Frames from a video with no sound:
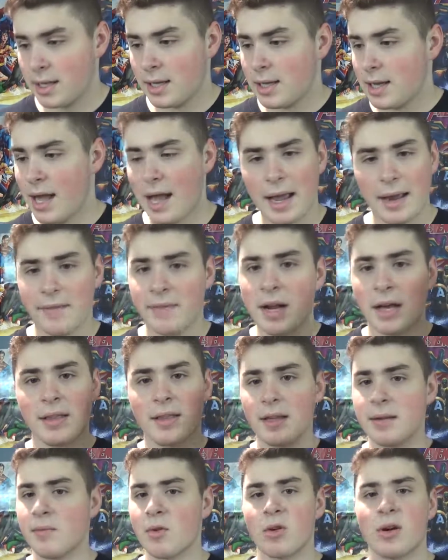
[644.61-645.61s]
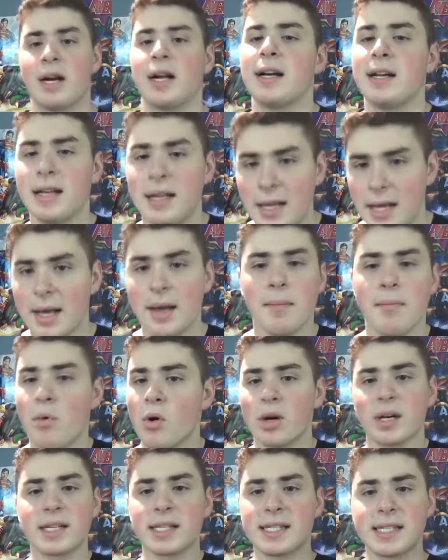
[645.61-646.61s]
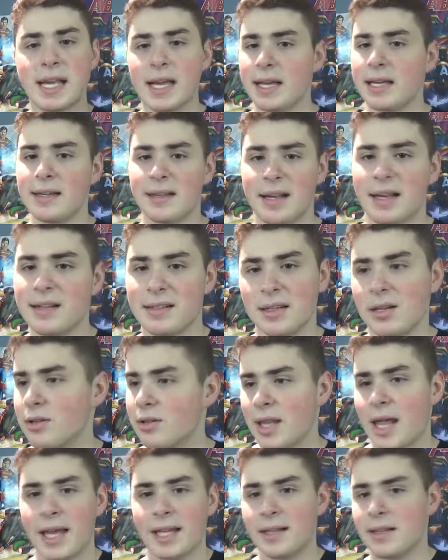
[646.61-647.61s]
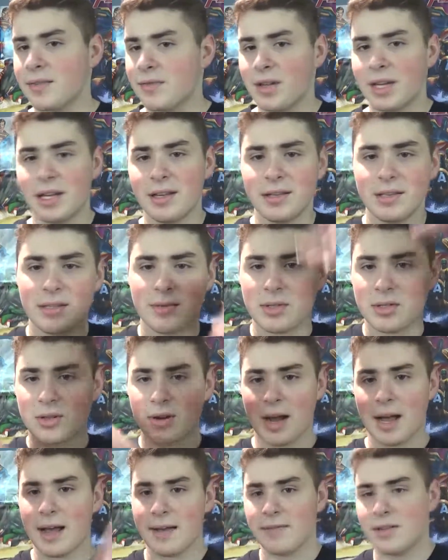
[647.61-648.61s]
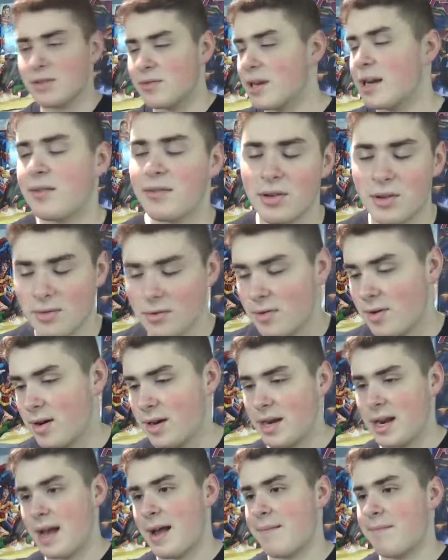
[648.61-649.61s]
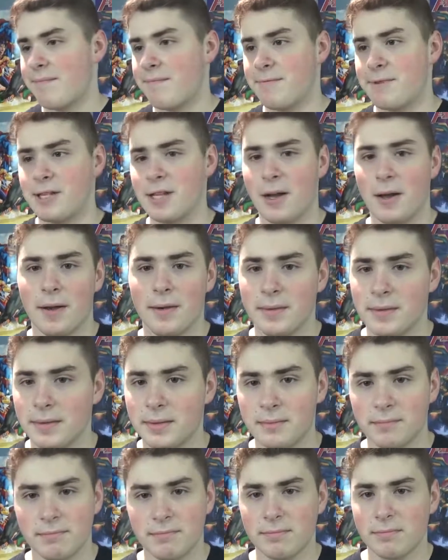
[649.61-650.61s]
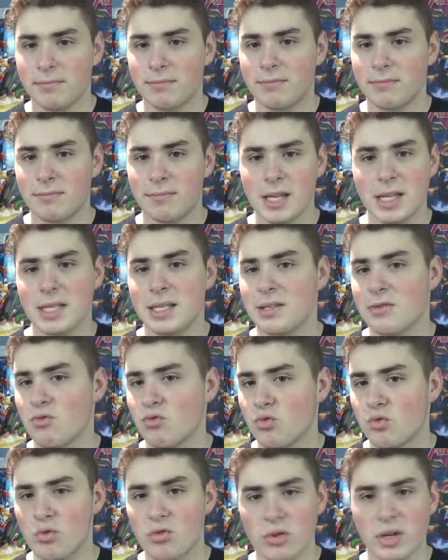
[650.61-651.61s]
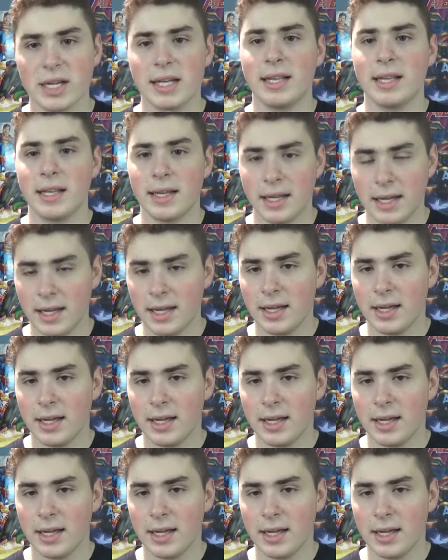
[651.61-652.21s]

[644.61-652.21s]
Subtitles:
I have nothing more to say. I don't know. Like the video, subscribe, do whatever you want. I'm done. This really